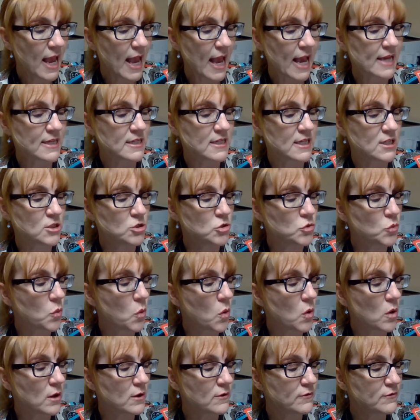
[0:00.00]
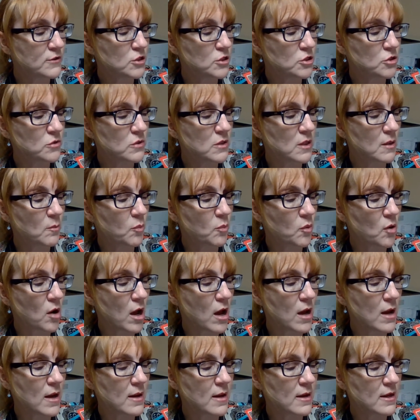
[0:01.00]
and a dwarf to
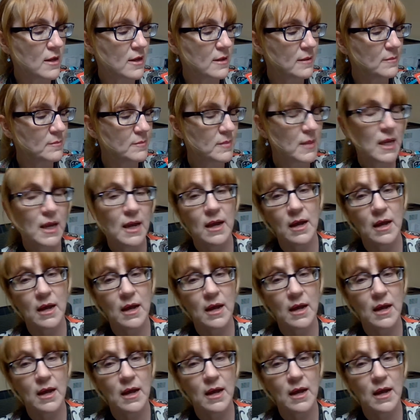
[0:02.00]
the